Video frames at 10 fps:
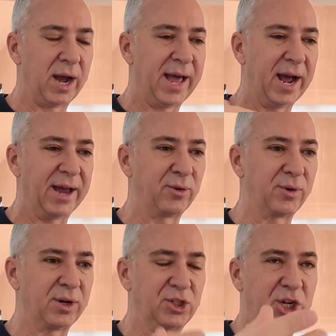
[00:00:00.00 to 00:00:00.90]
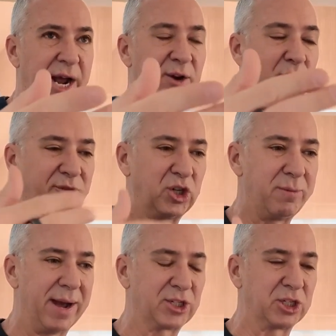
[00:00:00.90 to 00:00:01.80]
I don't know if she
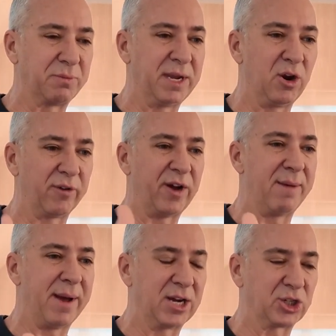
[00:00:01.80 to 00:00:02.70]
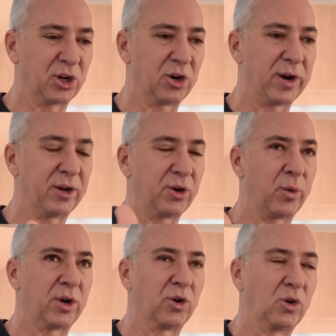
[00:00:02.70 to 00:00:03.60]
matches me or if I match her. I don't know
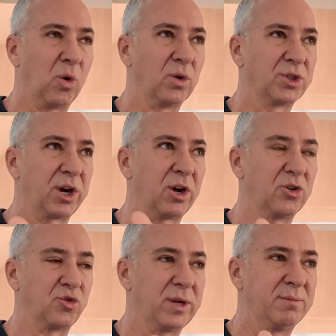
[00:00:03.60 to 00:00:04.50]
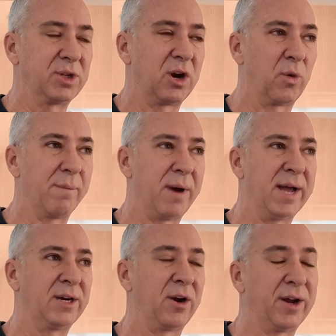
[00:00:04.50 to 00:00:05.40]
what her goals are, her dreams are, what
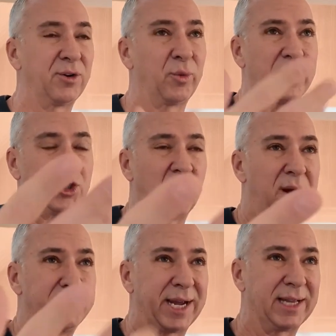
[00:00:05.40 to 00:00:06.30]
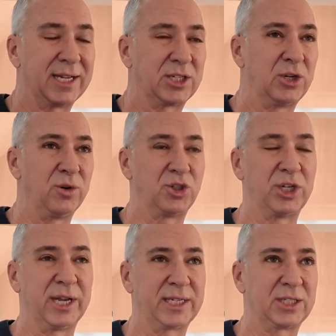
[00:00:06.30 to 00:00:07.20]
mine are. I don't know what jobs I like to do and
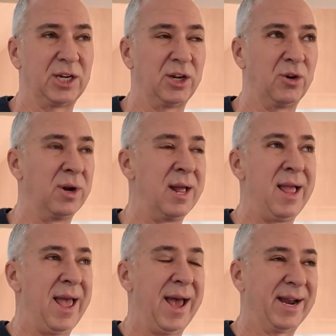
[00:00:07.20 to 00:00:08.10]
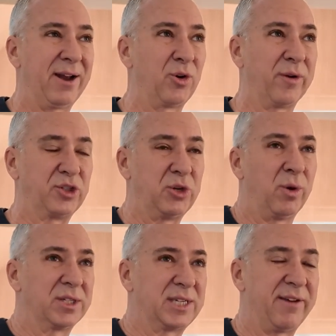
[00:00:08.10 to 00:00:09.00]
she likes to do. And I don't know if she
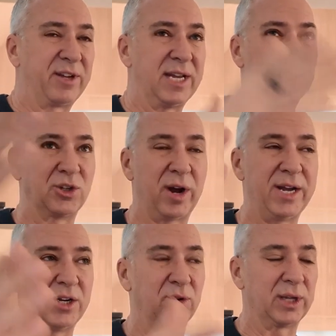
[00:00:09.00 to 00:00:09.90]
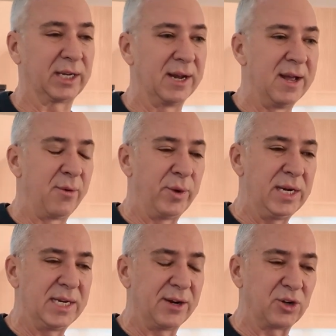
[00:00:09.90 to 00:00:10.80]
wants to have kids or I don't. Like, we
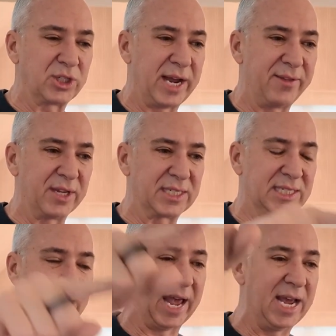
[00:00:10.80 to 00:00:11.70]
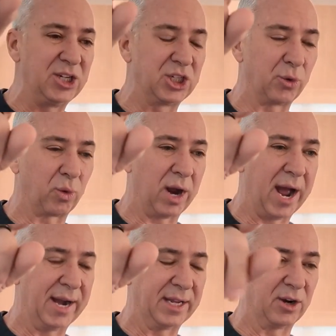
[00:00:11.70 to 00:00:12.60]
need to understand the stage that we're
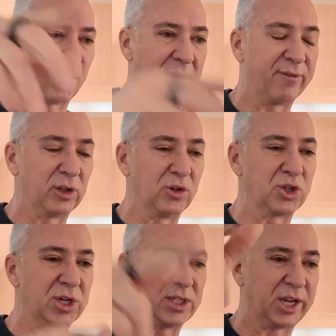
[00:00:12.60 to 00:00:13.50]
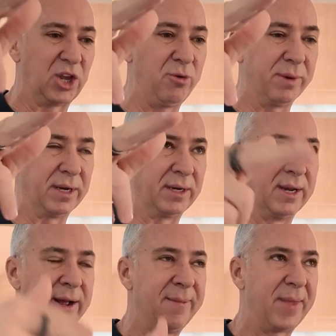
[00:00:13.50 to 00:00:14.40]
at in our evolution as a human
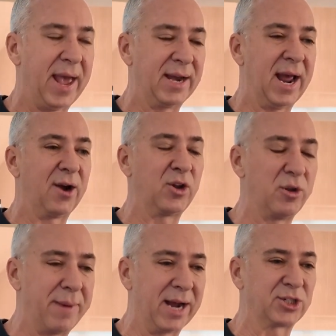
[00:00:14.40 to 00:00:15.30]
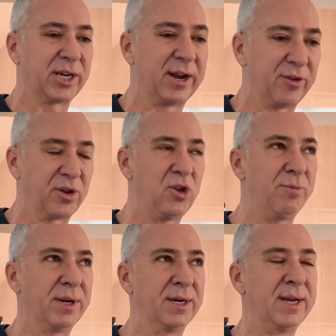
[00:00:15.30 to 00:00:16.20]
and how do you match that other
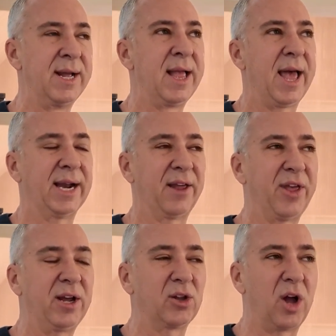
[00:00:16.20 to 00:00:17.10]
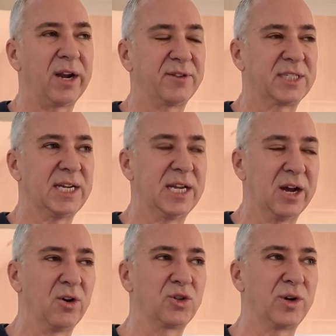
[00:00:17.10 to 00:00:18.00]
human. And I think a lot of
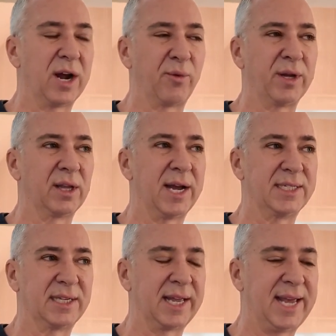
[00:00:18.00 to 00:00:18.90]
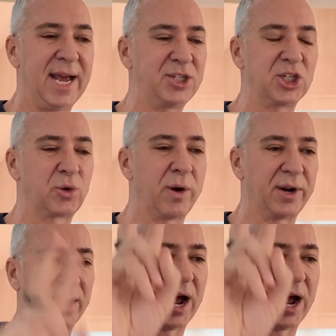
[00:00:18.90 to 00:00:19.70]
CEOs are now realizing they can't just go out and